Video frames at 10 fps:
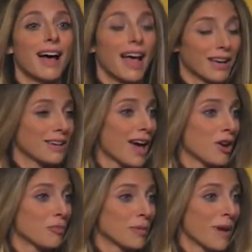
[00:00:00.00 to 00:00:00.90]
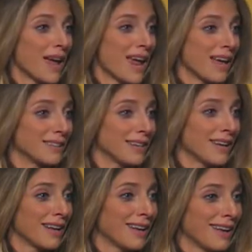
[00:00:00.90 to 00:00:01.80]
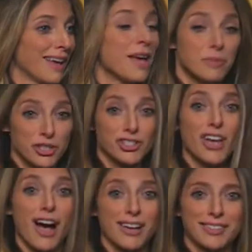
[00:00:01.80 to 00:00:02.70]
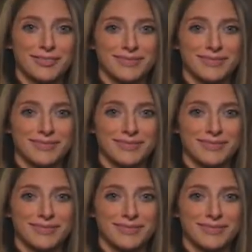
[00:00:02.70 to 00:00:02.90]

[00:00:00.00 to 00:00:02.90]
I could not open my hand. It was stuck.